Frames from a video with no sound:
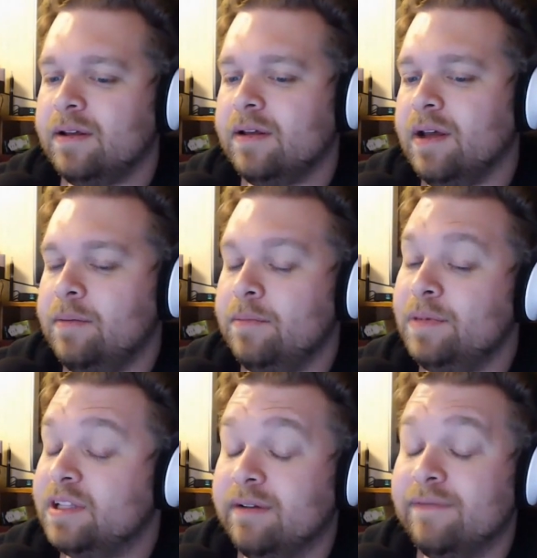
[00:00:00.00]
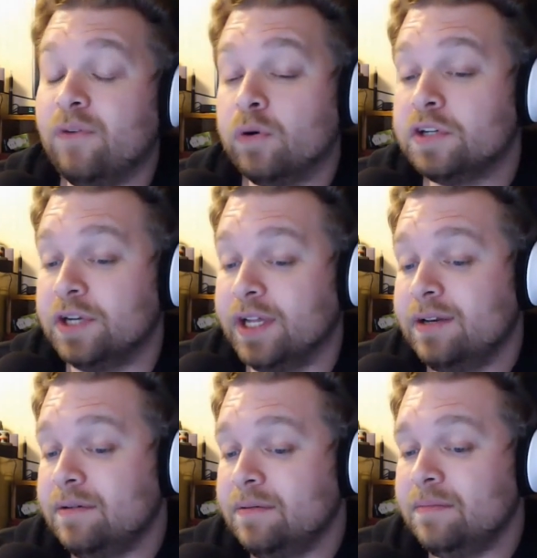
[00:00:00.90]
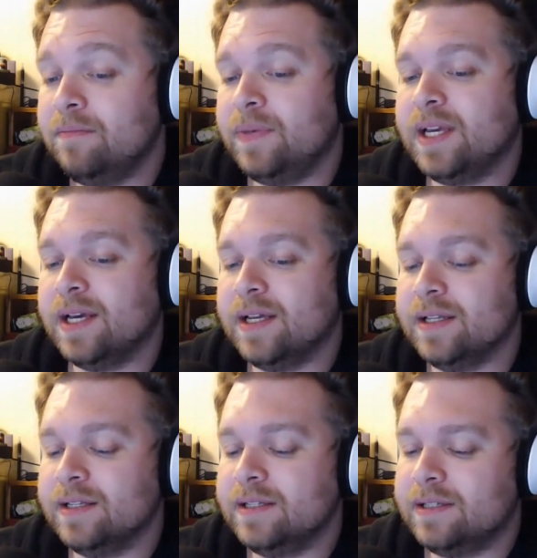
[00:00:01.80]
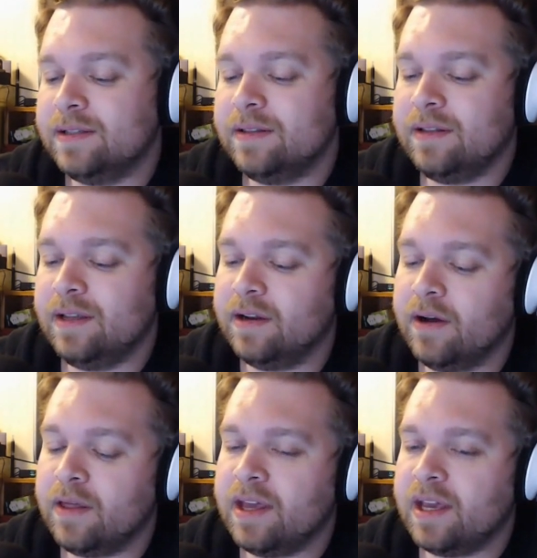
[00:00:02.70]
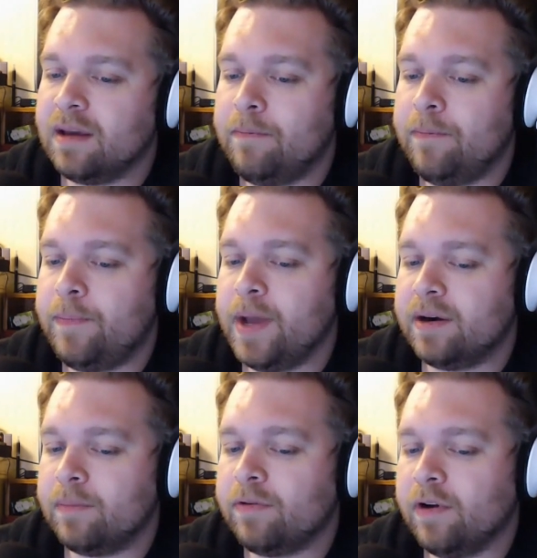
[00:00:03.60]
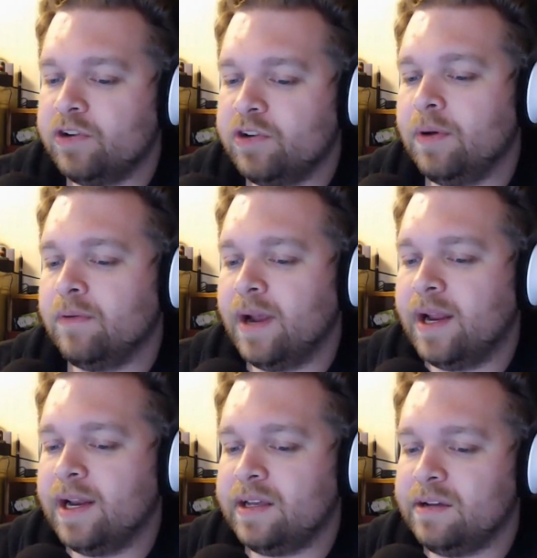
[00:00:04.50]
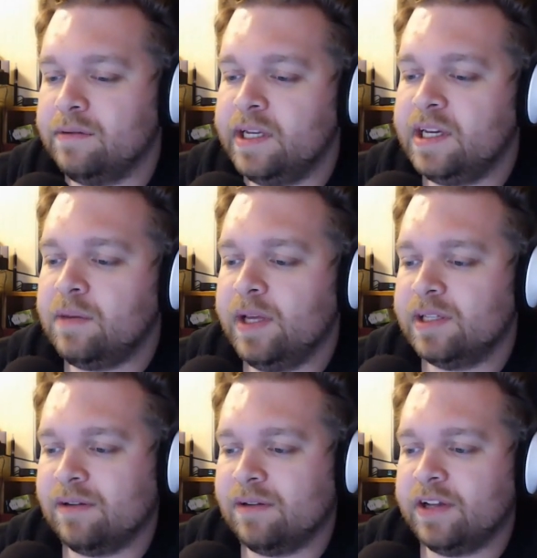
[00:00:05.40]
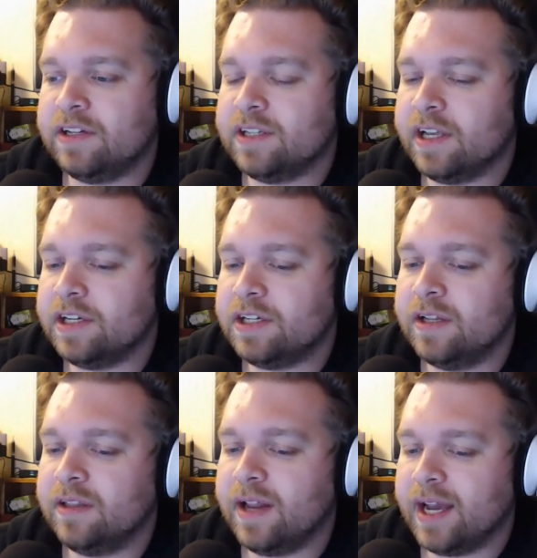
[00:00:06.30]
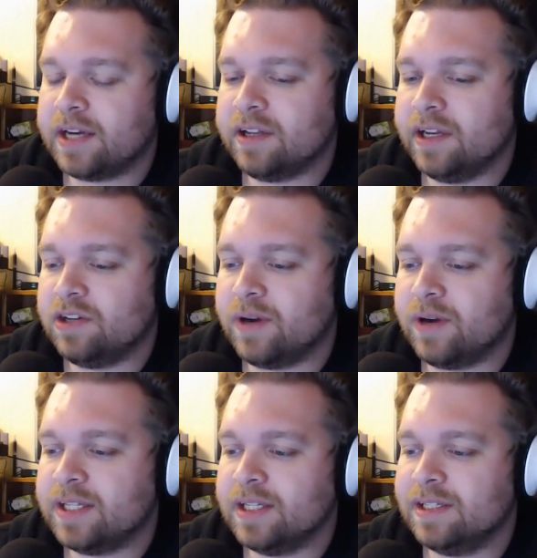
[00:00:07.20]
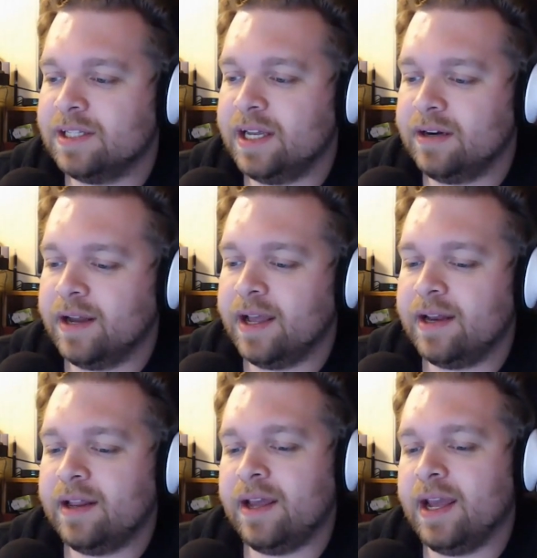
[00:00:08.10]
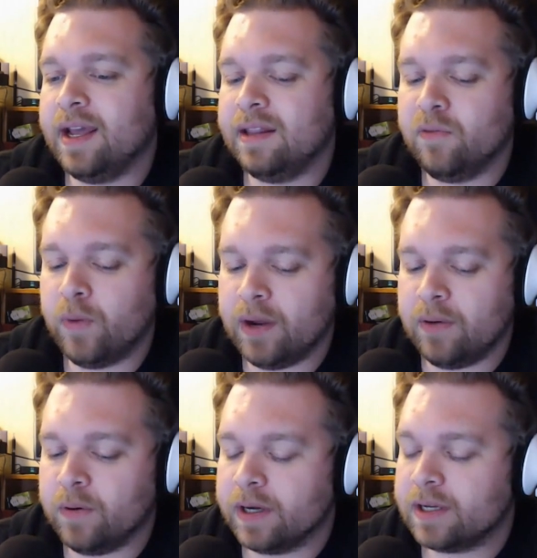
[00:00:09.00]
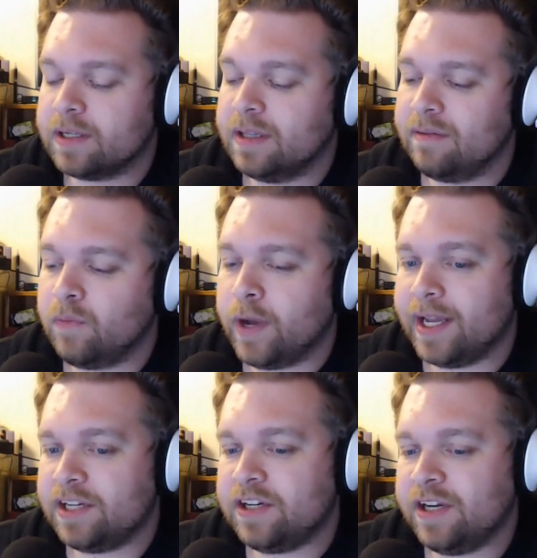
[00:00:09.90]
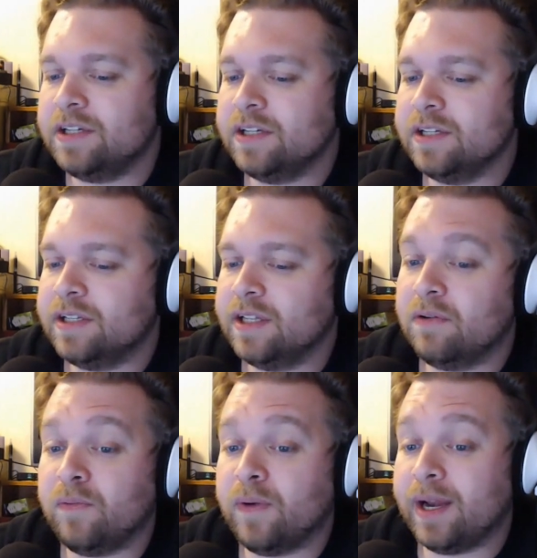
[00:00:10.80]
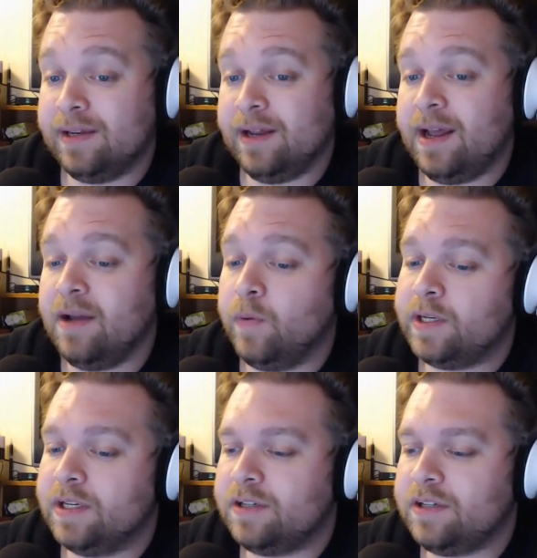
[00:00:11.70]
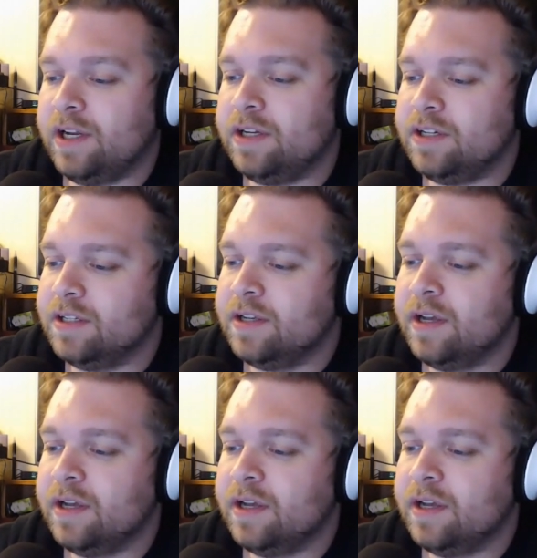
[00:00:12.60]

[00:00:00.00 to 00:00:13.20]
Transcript: It's unfortunate because, I think a better approach would be to write a unique piece of legislation that actually addresses the internet and the way it works and the way it changes and the rate at which it changes,